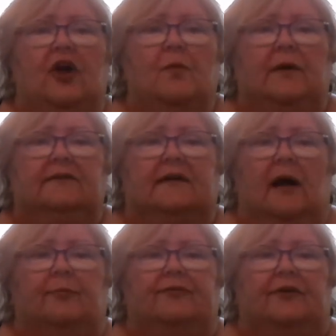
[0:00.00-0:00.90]
no one to
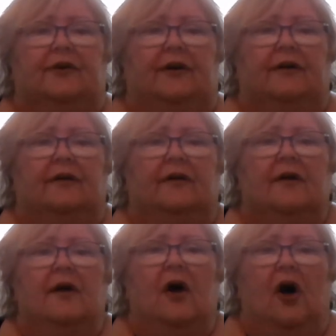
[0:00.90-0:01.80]
comfort her.
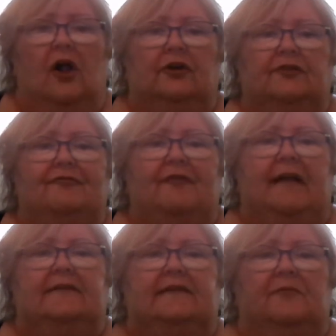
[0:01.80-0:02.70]
All her
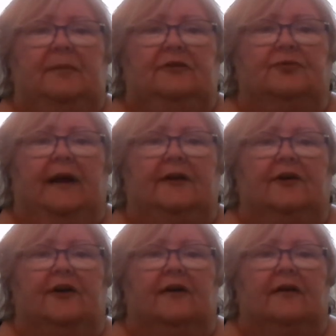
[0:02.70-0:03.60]
friends have betrayed
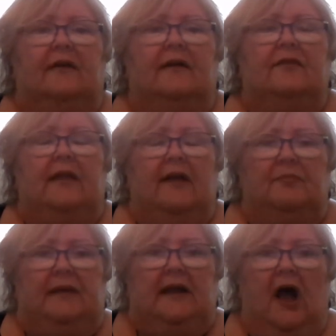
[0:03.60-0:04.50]
her. They have
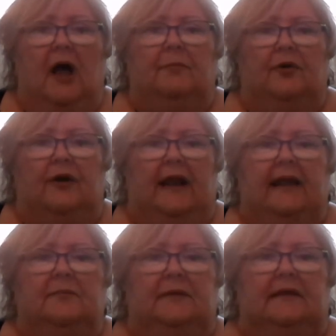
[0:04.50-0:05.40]
become her
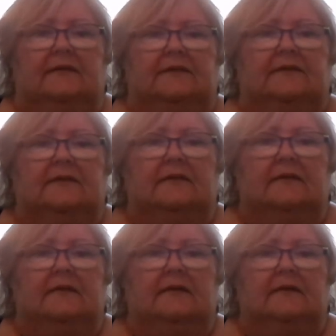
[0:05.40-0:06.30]
enemies.
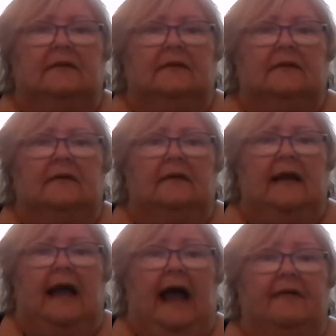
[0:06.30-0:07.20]

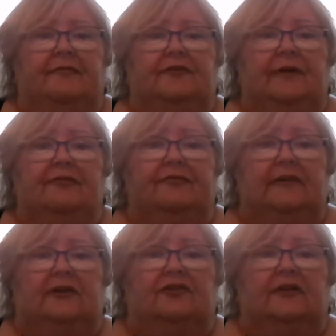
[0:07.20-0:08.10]
After
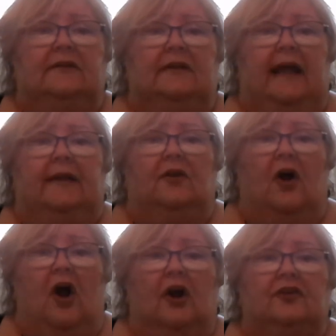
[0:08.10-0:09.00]
affliction and
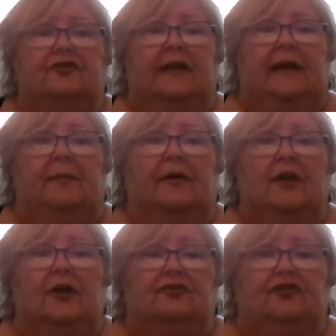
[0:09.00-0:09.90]
harsh labor,
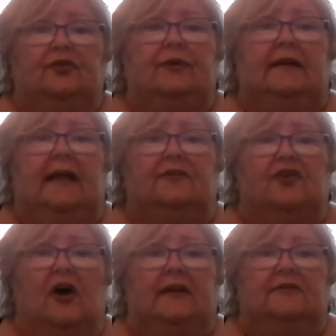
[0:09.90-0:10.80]
Judah has
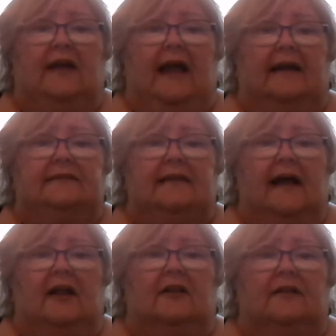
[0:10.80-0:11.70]
gone into
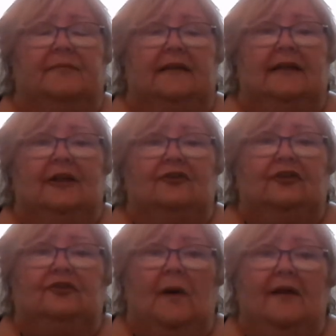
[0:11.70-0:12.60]
exile.
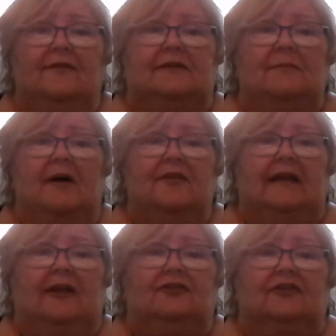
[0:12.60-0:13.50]
She dwells among the
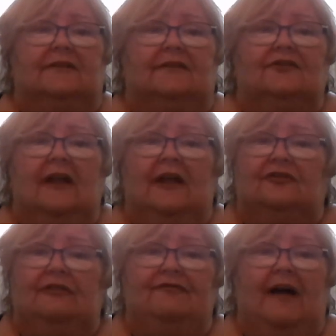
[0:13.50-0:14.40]
nations.
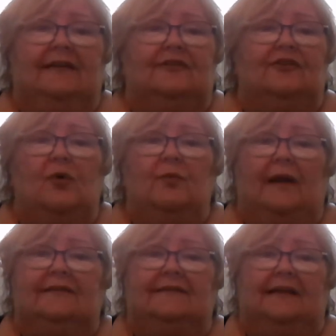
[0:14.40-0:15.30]
She finds no
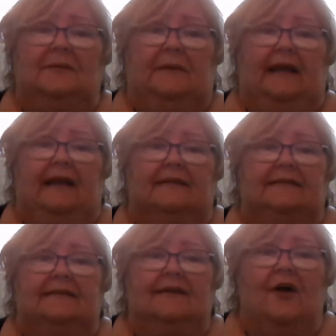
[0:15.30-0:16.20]
resting
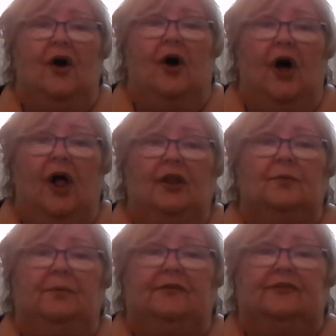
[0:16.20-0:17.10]
place. All
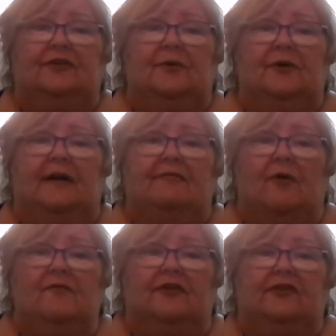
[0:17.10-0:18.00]
who pursue her have
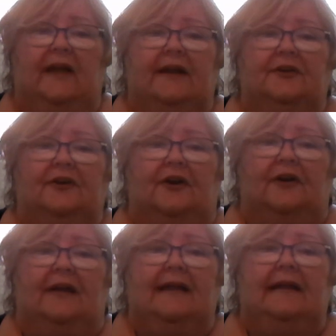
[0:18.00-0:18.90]
overtaken
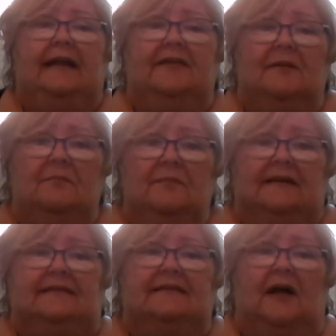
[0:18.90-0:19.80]
her in the
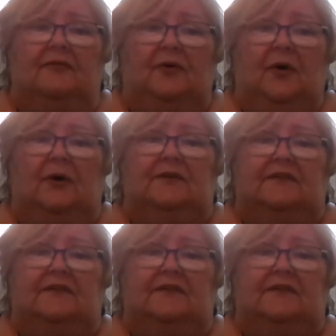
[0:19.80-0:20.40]
midst of her